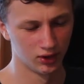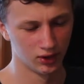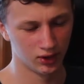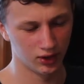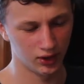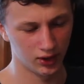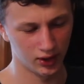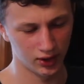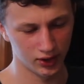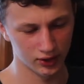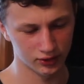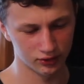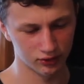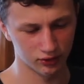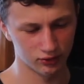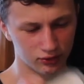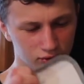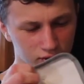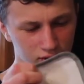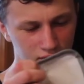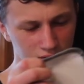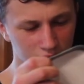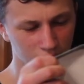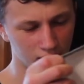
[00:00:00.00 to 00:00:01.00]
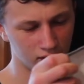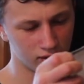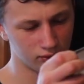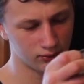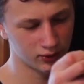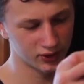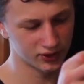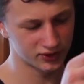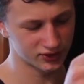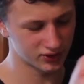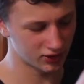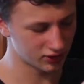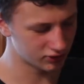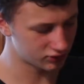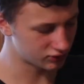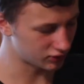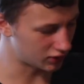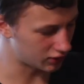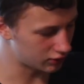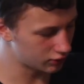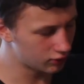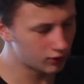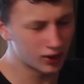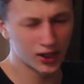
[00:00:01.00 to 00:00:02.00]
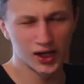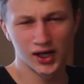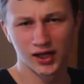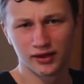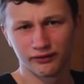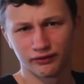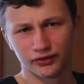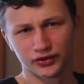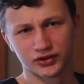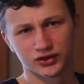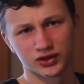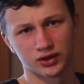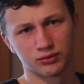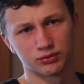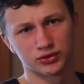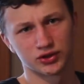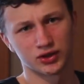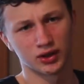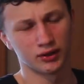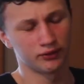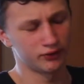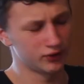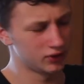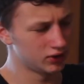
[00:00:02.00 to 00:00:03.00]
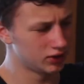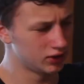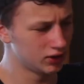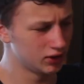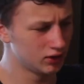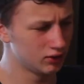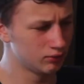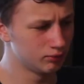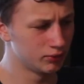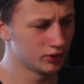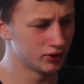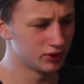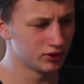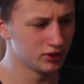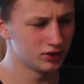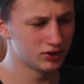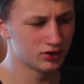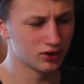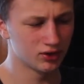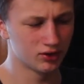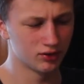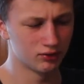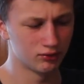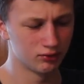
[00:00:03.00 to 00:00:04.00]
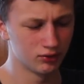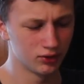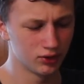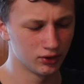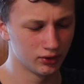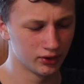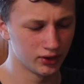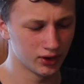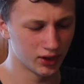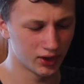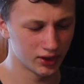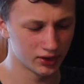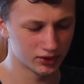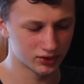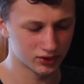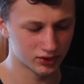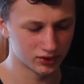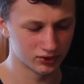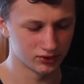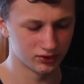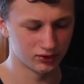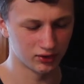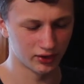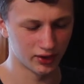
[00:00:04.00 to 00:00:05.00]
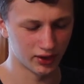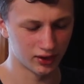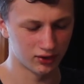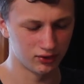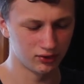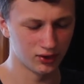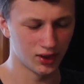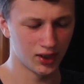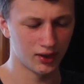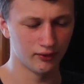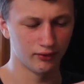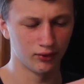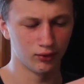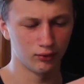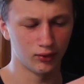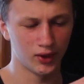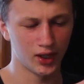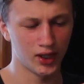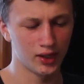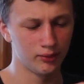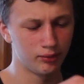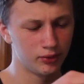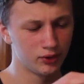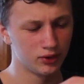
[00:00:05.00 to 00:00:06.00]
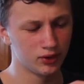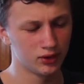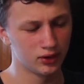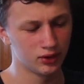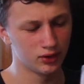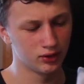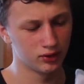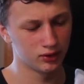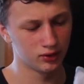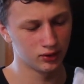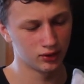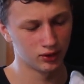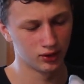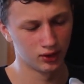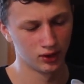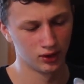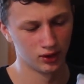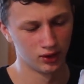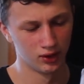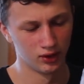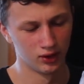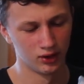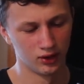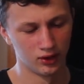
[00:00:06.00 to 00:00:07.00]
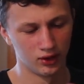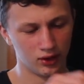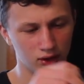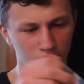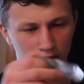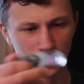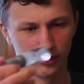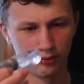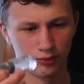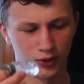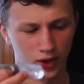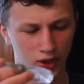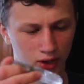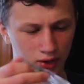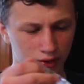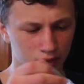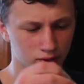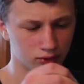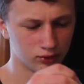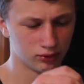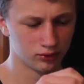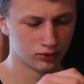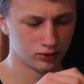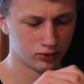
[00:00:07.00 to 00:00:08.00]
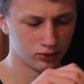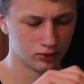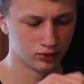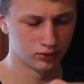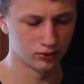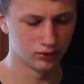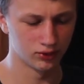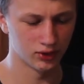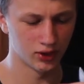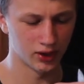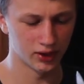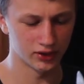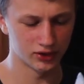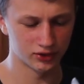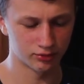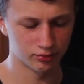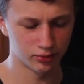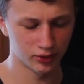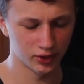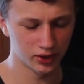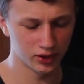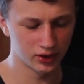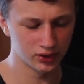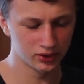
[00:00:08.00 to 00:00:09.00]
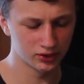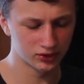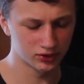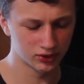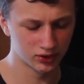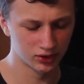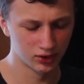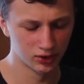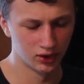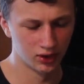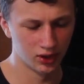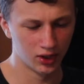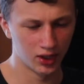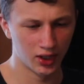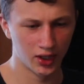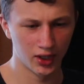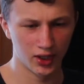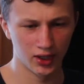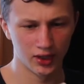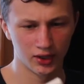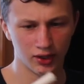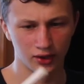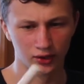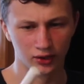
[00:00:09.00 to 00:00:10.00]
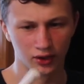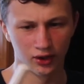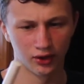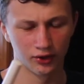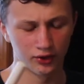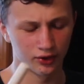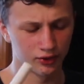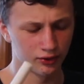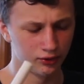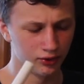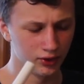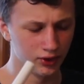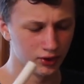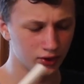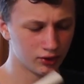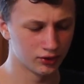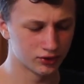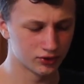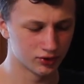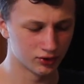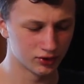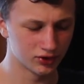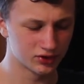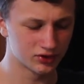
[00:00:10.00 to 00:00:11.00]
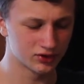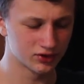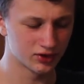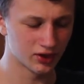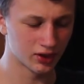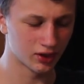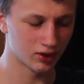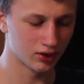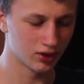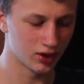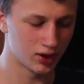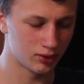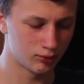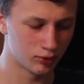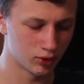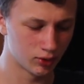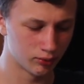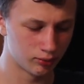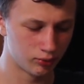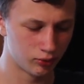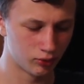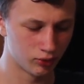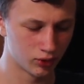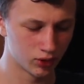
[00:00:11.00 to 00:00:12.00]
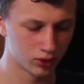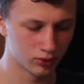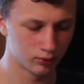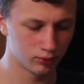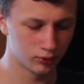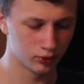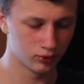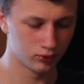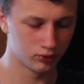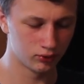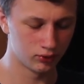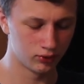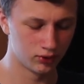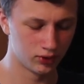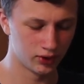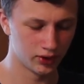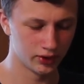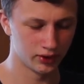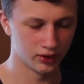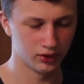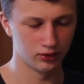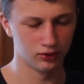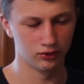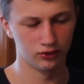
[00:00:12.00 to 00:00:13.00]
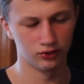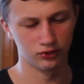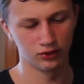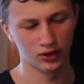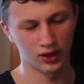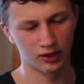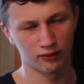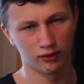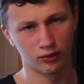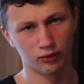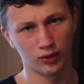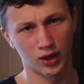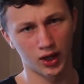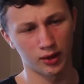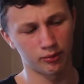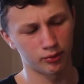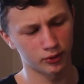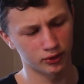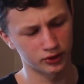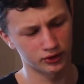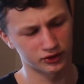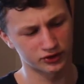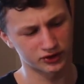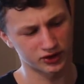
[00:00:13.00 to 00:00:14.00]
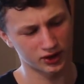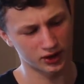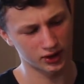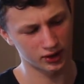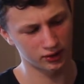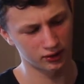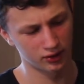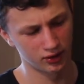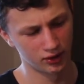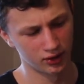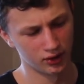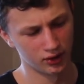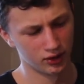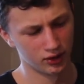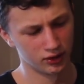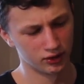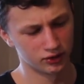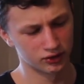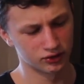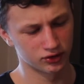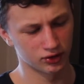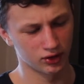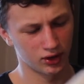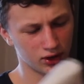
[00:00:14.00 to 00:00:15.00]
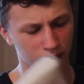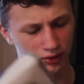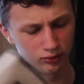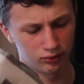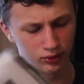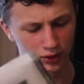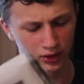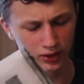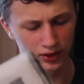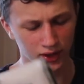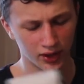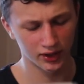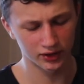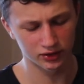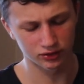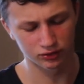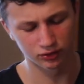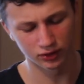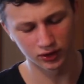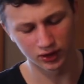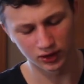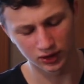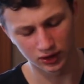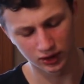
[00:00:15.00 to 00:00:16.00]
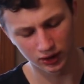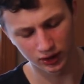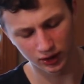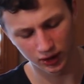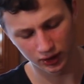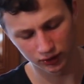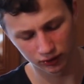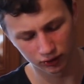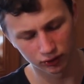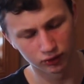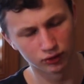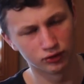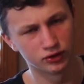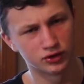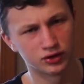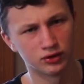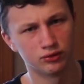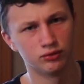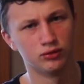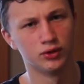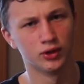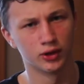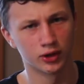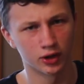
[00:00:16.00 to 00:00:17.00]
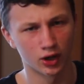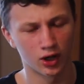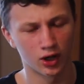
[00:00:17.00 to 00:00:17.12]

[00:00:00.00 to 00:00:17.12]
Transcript: to clean out my sensor. I know I have some stuff in here, but these are really nice because like you have a wipe in here, a bottle that sprays, and another cleaner. So this is like a lot more portable, and then you do have a wipe on the side. So a really nice cleaning kit. I do use it really